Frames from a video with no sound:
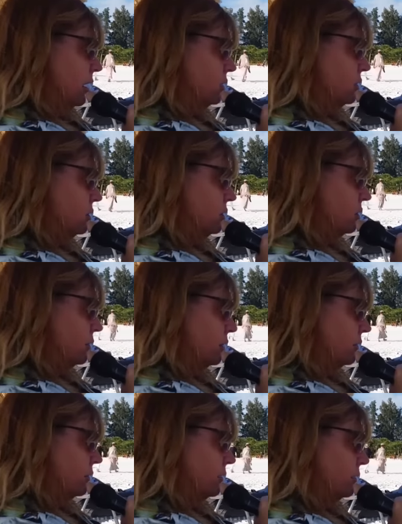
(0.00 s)
as you
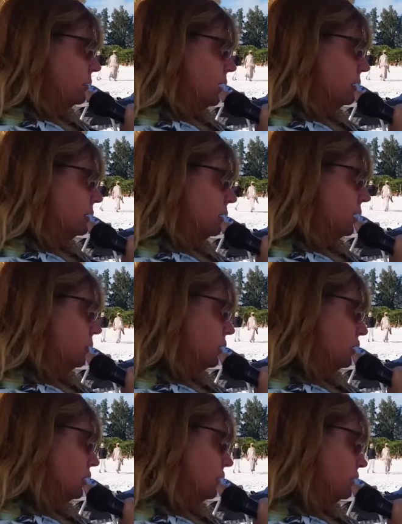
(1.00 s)
serve as a light
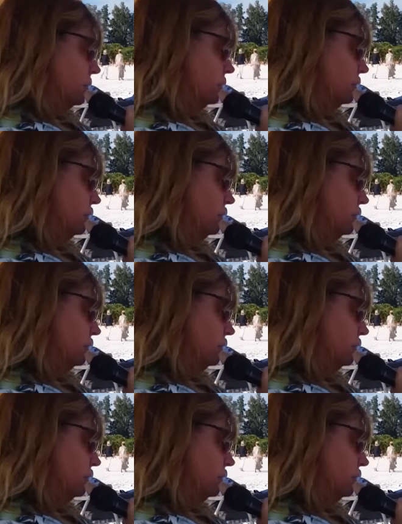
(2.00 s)
worker.